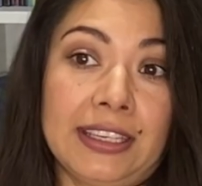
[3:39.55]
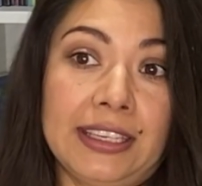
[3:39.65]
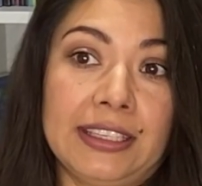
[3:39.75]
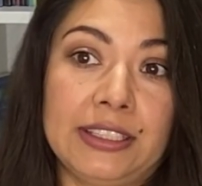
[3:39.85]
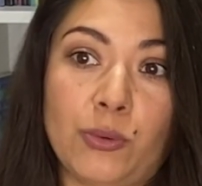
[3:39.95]

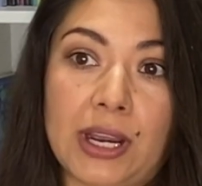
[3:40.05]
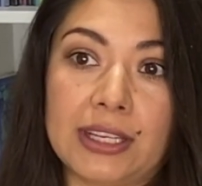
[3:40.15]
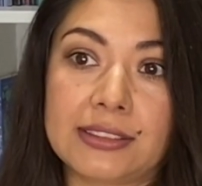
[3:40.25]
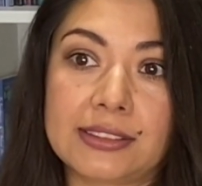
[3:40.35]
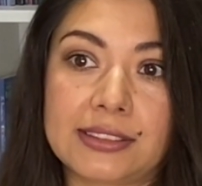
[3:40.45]
it
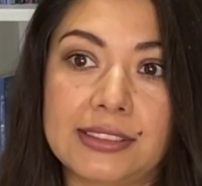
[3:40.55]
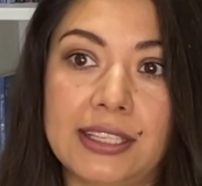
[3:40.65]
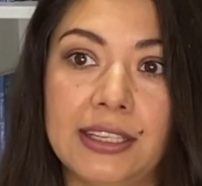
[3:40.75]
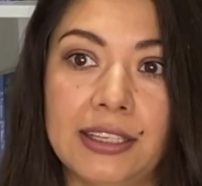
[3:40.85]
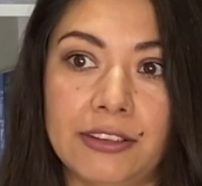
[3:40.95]
was
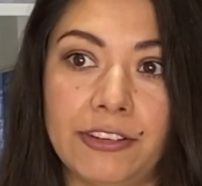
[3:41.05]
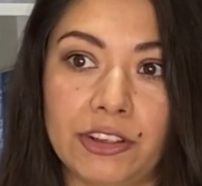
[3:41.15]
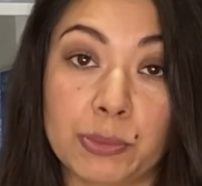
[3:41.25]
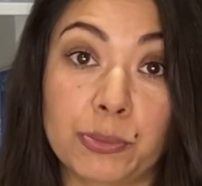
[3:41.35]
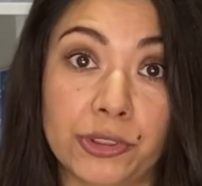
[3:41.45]
very
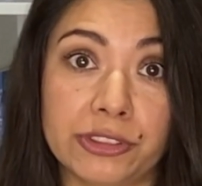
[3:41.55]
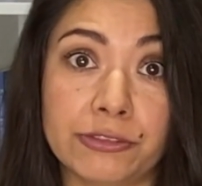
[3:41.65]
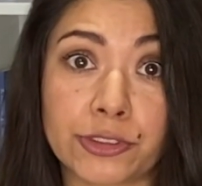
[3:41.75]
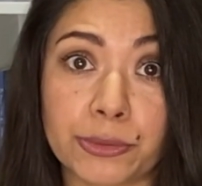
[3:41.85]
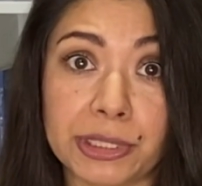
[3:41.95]
important
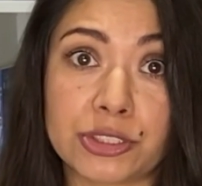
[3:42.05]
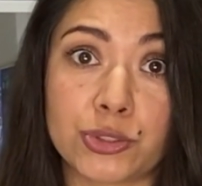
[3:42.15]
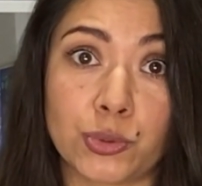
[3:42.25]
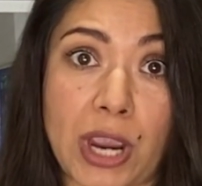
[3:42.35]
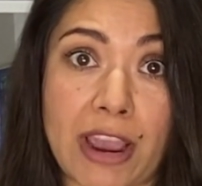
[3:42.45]
for me
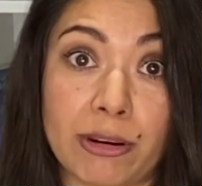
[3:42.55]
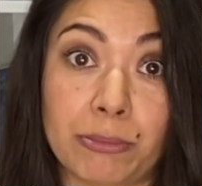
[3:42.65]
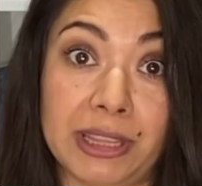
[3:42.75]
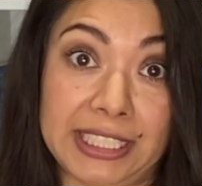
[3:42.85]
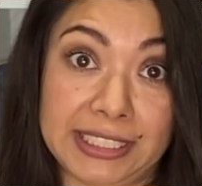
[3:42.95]
to have a
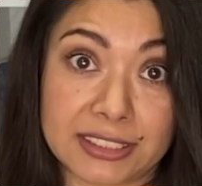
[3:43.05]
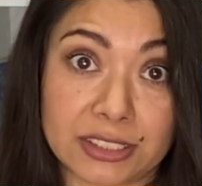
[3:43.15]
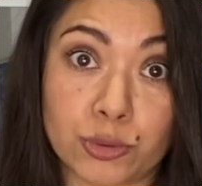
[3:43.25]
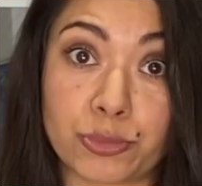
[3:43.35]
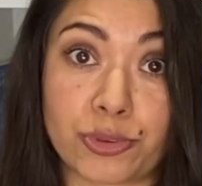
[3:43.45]
place
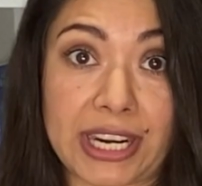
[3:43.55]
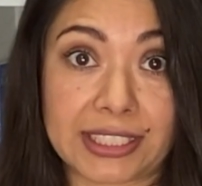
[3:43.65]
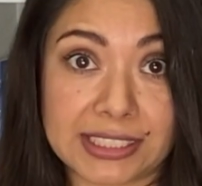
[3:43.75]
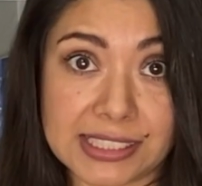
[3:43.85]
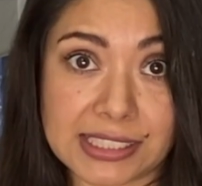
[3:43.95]
to
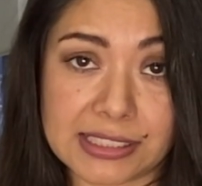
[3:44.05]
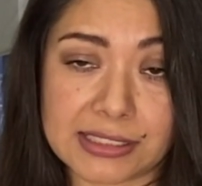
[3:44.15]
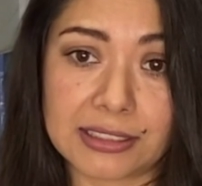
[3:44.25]
practice